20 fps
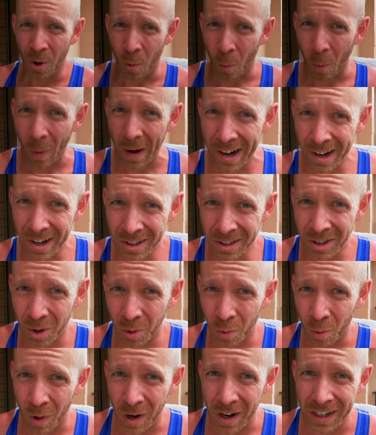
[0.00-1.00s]
Where to
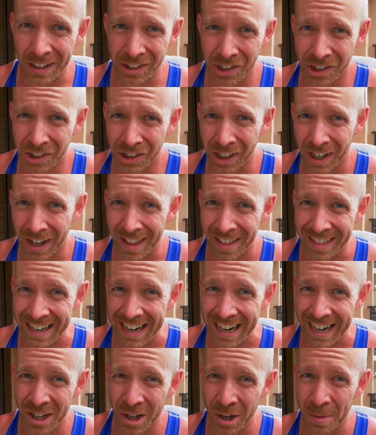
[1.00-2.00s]
watch the
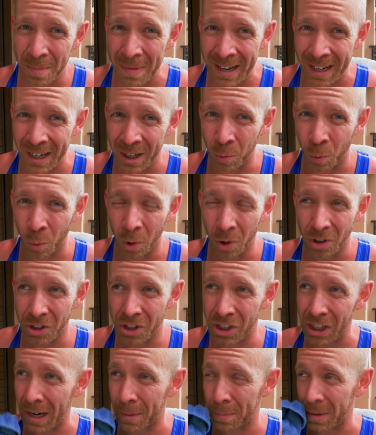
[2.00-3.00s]
Ironman World
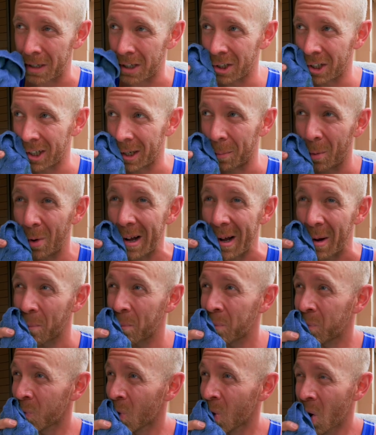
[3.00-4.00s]
Championship? Well,
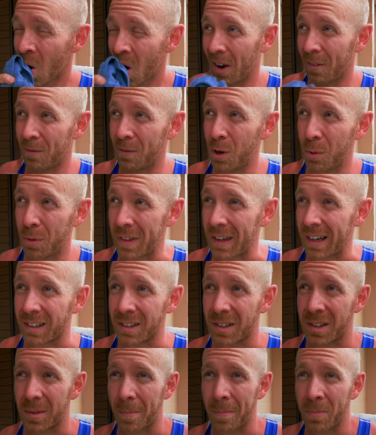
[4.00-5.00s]
a few
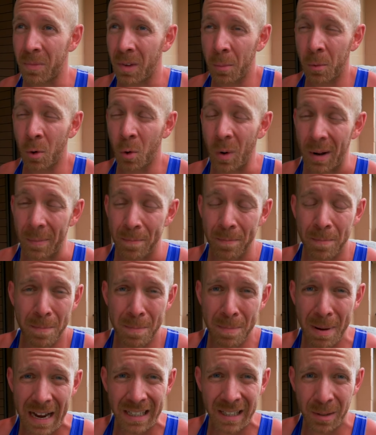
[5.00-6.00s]
things. Number one,
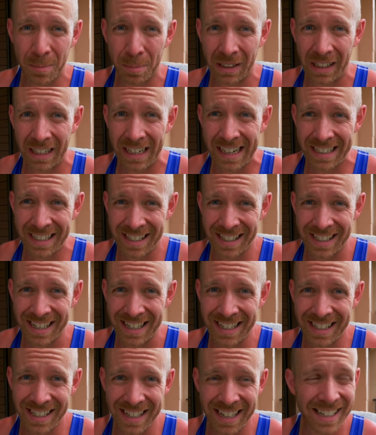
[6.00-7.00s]
best place.
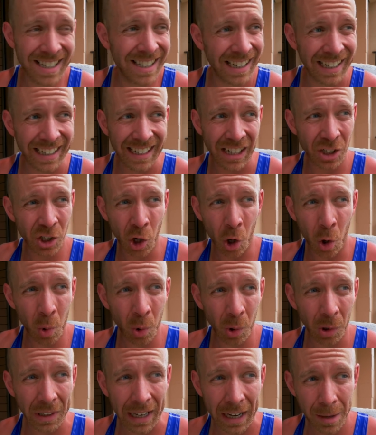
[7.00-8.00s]
This is like
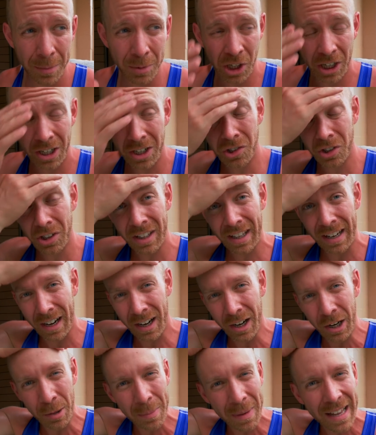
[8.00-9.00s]
total game changer that
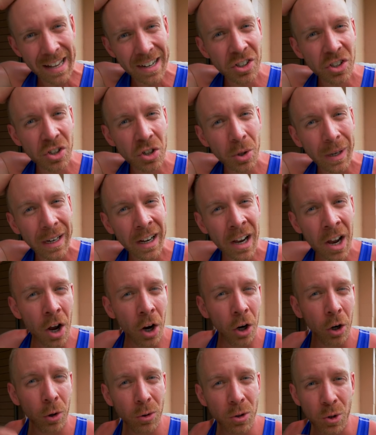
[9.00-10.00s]
Ironman is doing.
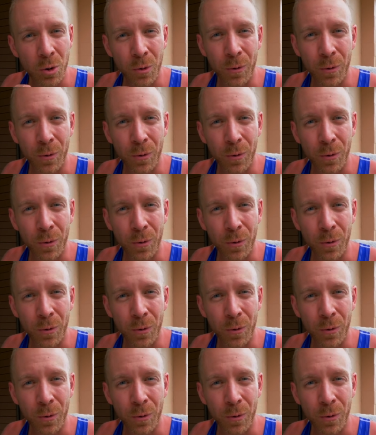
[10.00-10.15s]
Go to